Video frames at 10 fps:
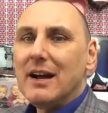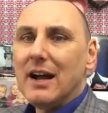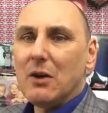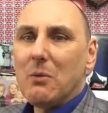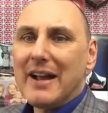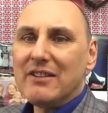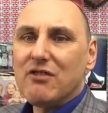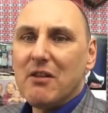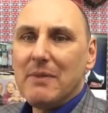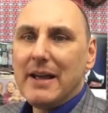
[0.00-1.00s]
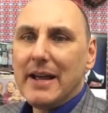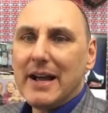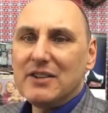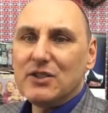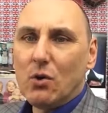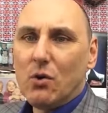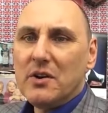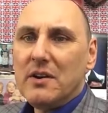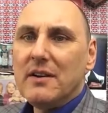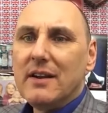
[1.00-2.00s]
Hello, Wayne Crombie and
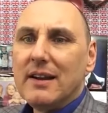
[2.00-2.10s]
Dawn.